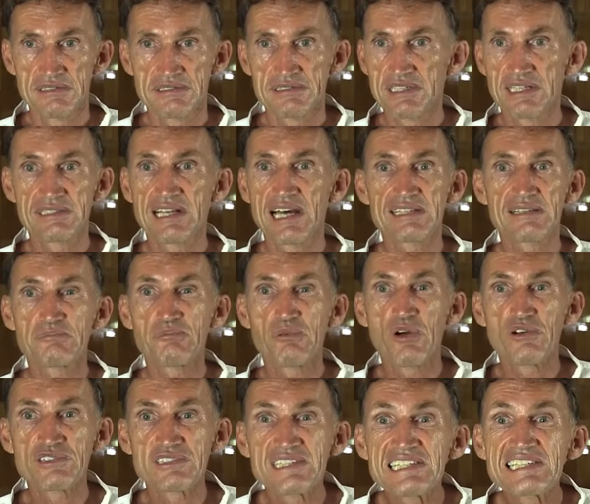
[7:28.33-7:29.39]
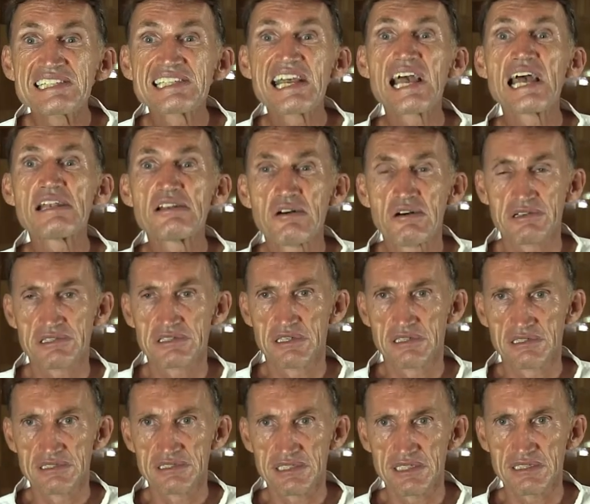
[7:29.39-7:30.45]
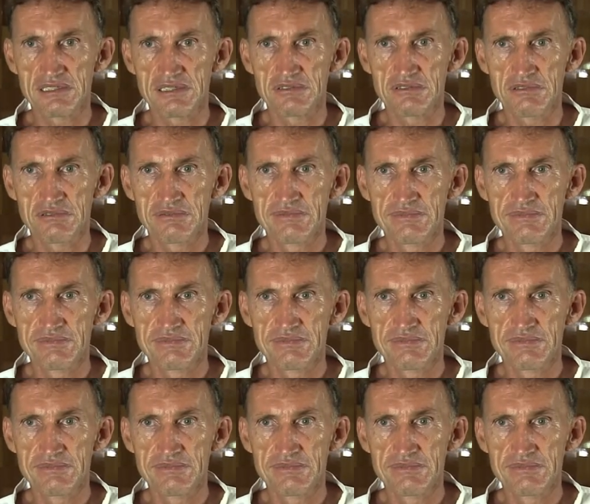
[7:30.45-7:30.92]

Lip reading: Then the other person cannot cheat you.